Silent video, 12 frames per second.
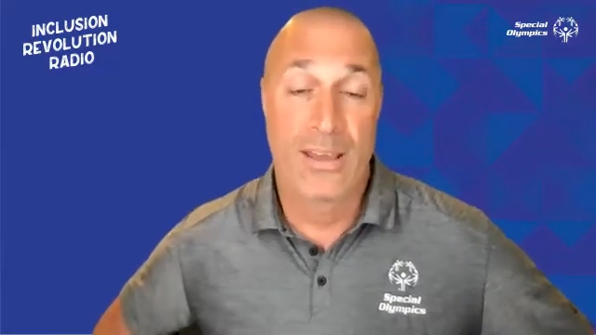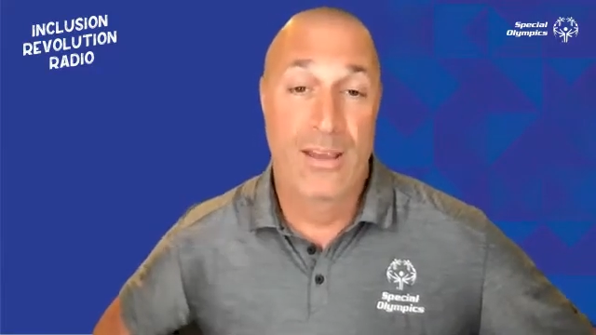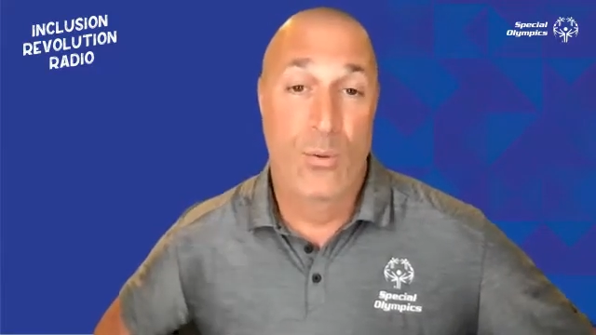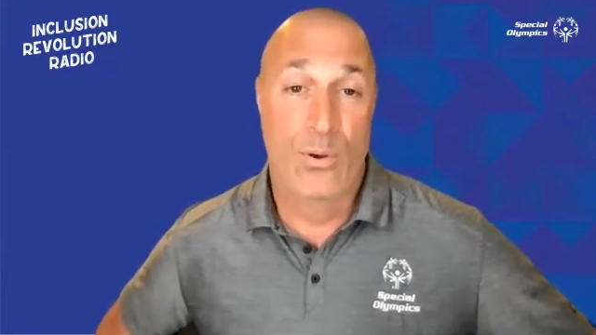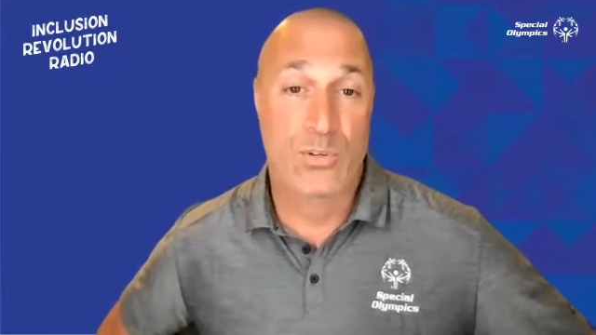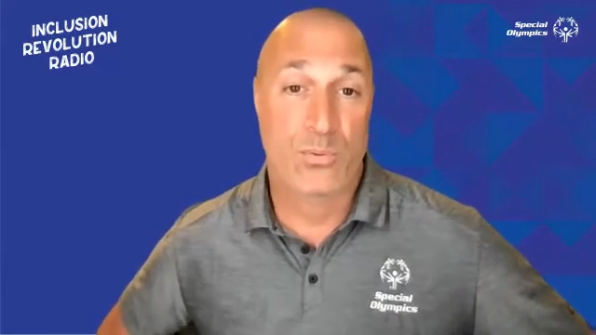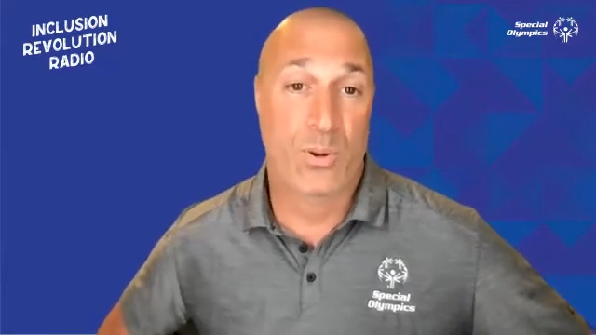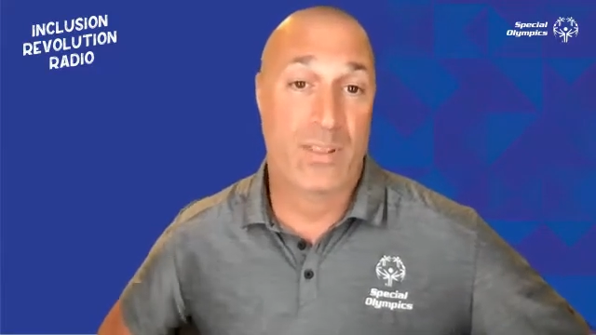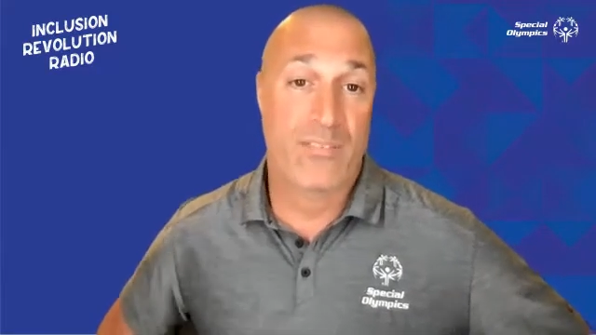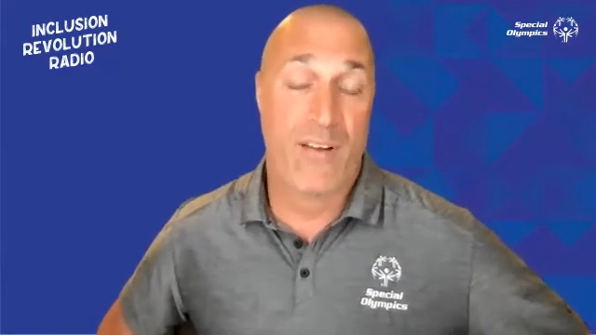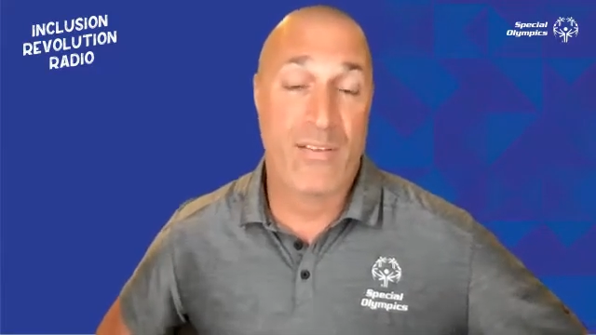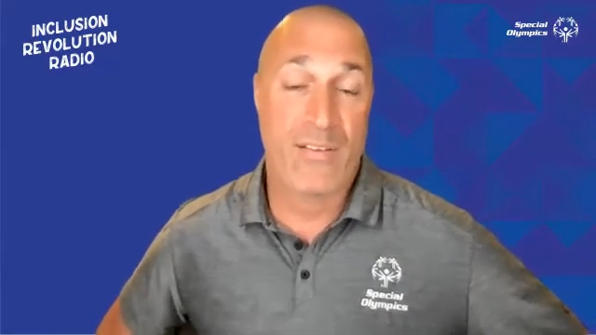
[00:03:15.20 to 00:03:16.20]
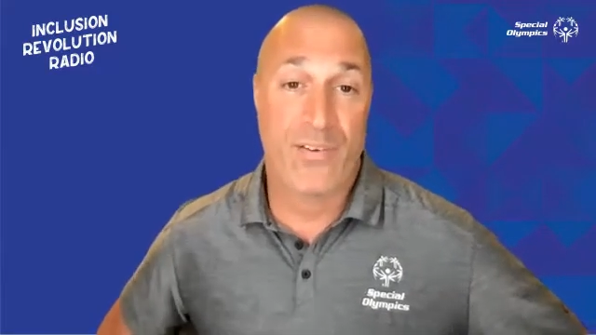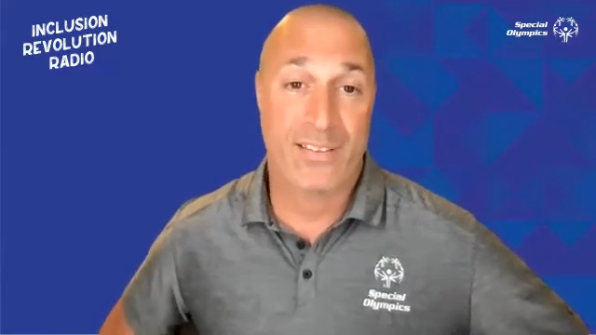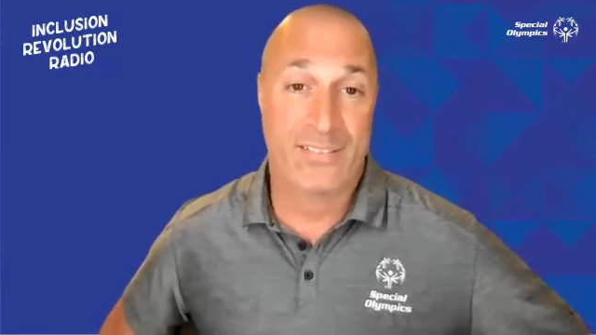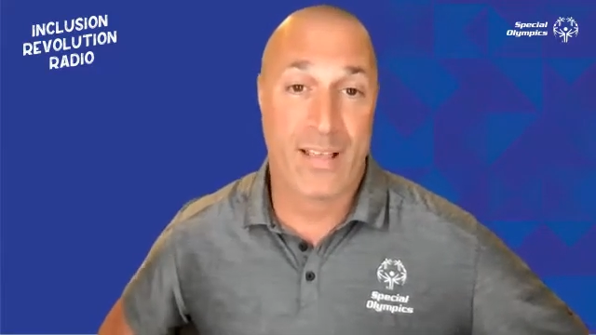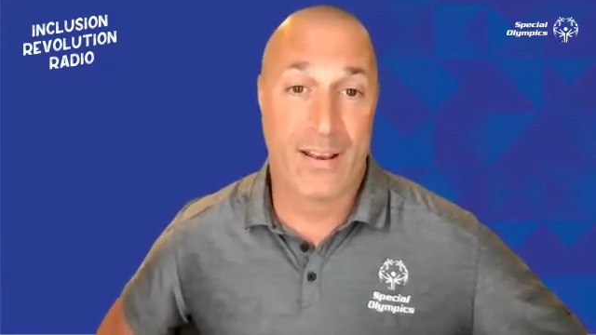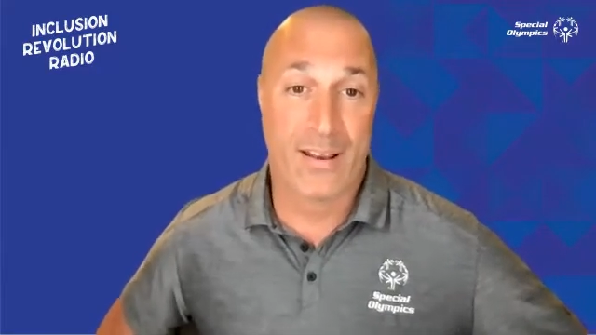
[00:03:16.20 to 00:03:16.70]
which was one of the very
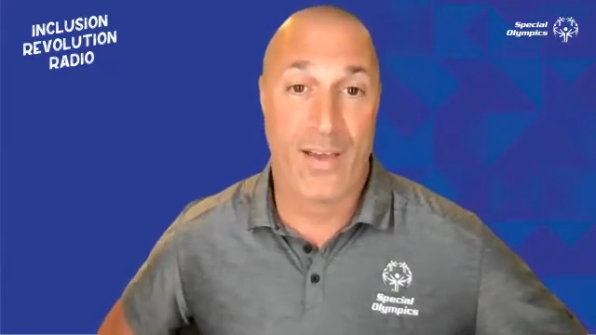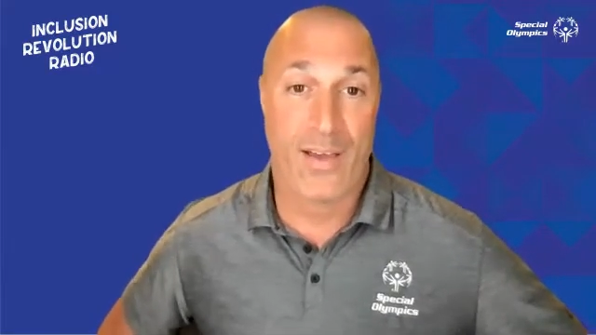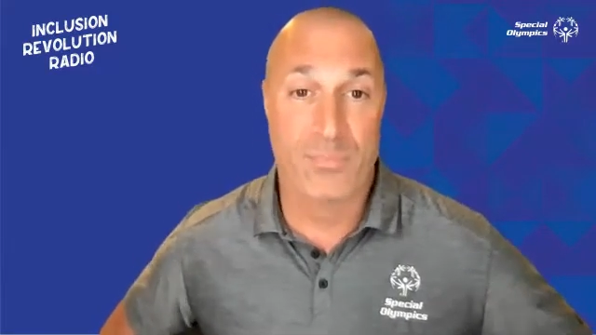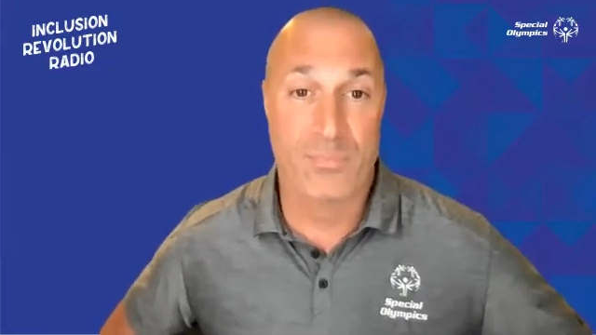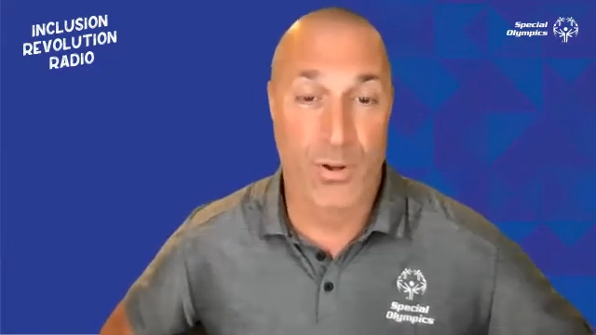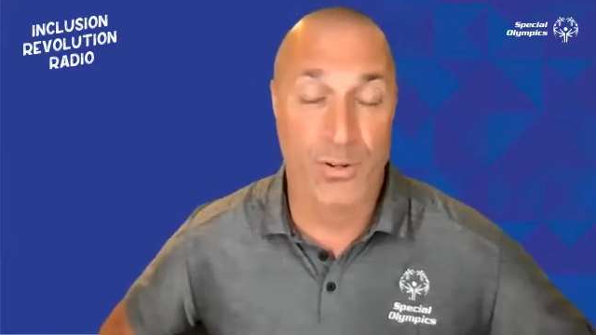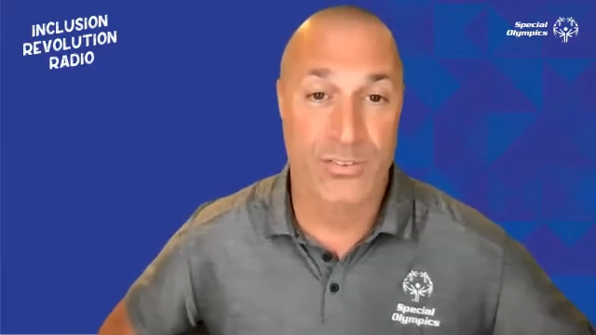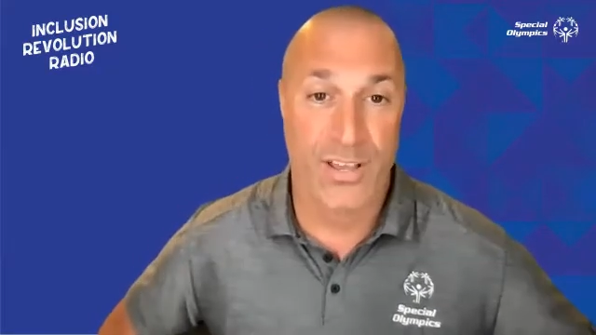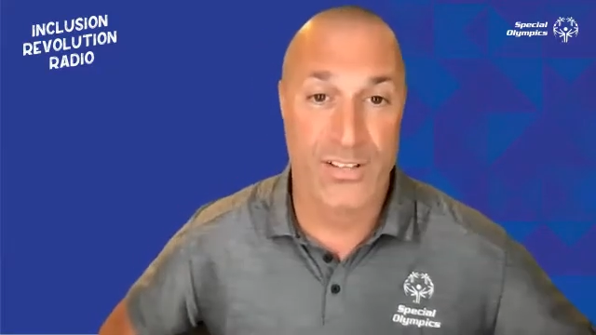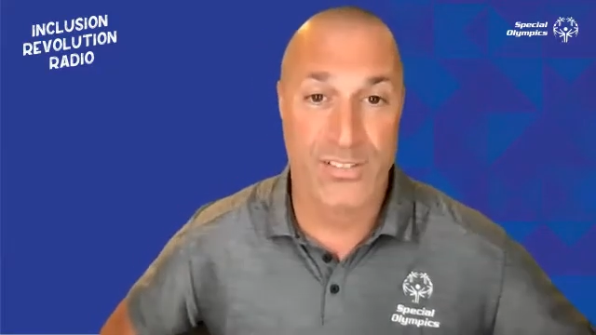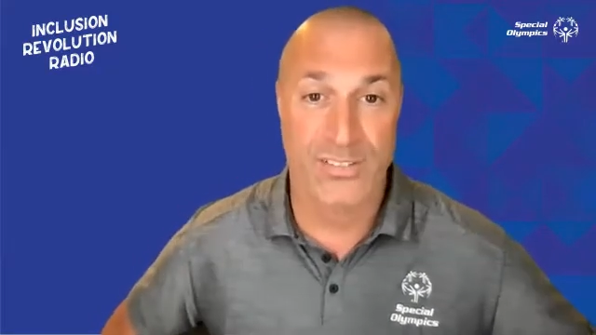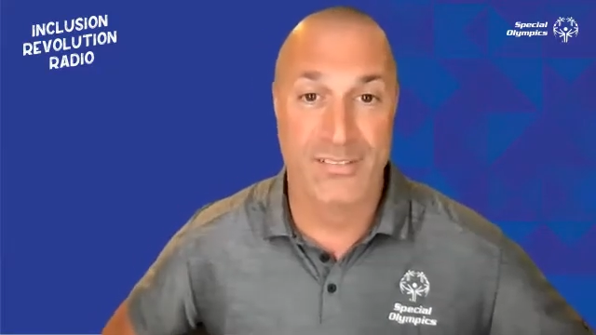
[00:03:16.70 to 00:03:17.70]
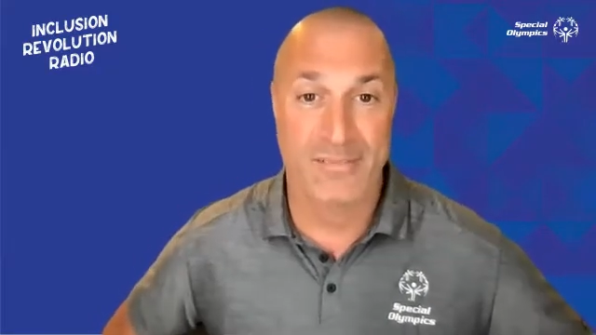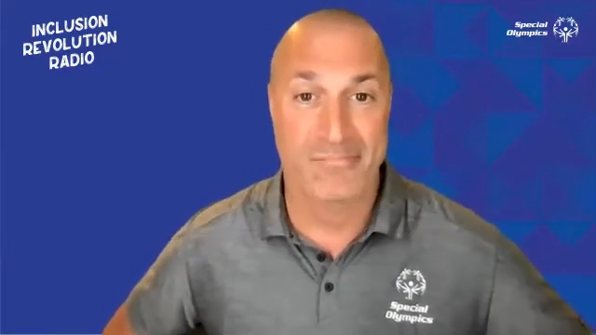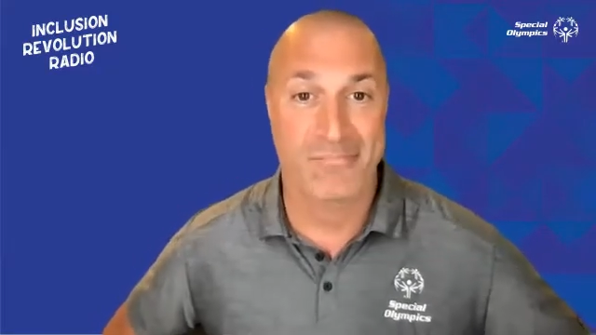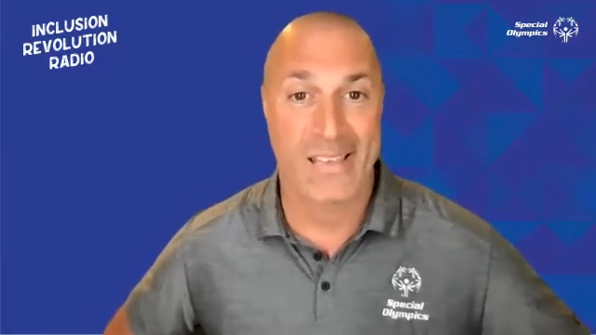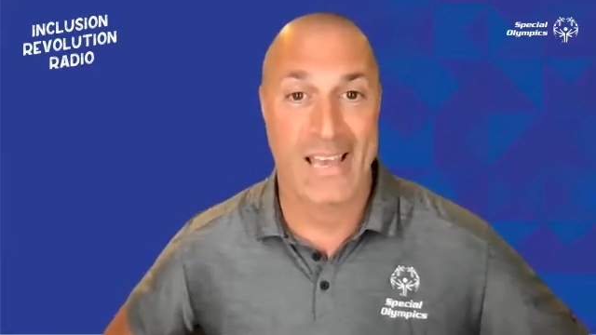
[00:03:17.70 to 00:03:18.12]
first televised model searches,